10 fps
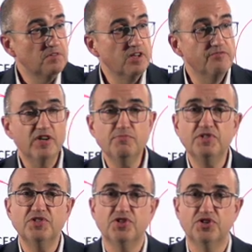
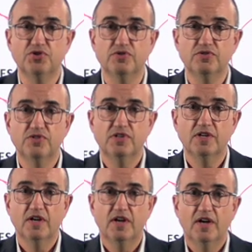investment decisions
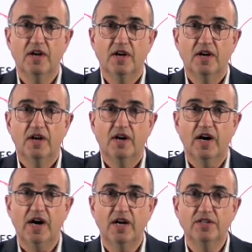
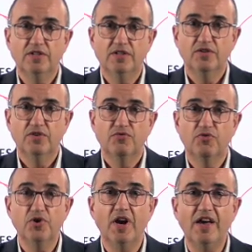and
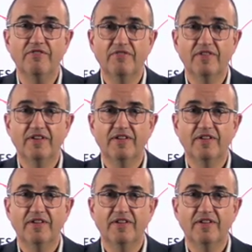for your life.